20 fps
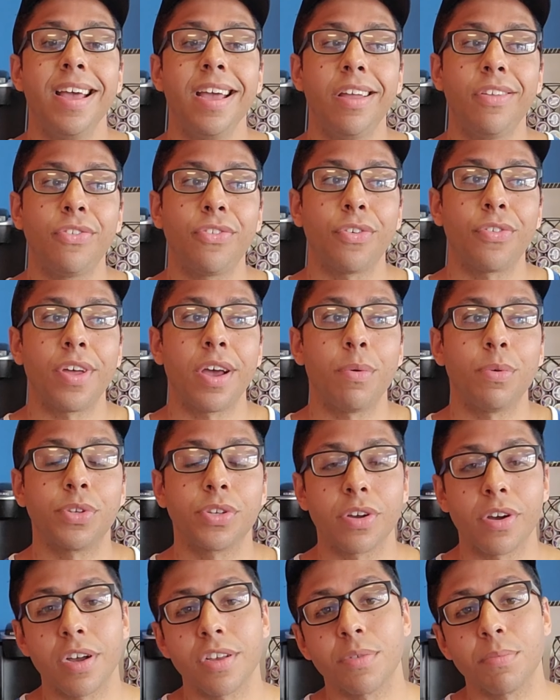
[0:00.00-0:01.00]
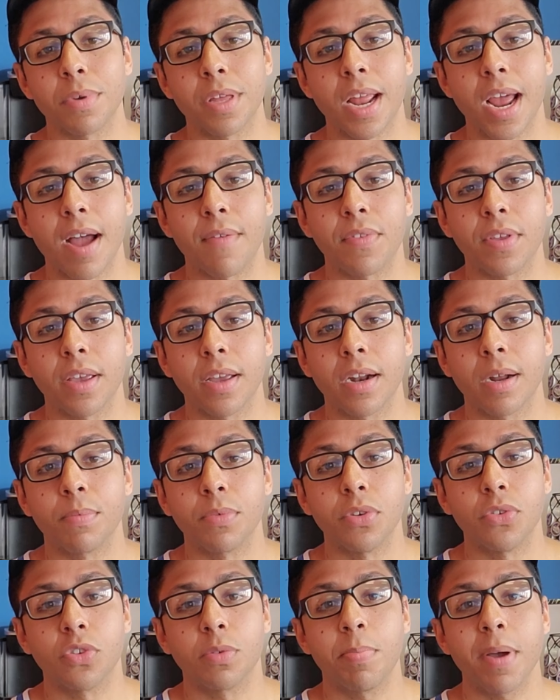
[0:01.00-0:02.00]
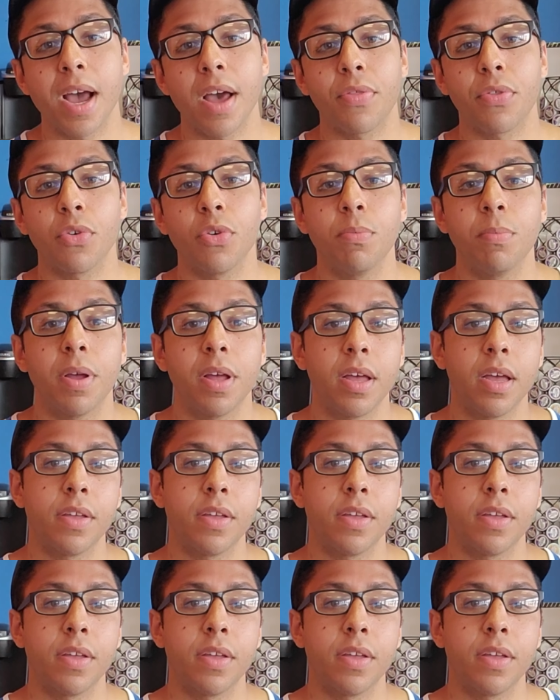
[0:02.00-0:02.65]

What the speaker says: and so that was causing me to have to get up to use the bathroom,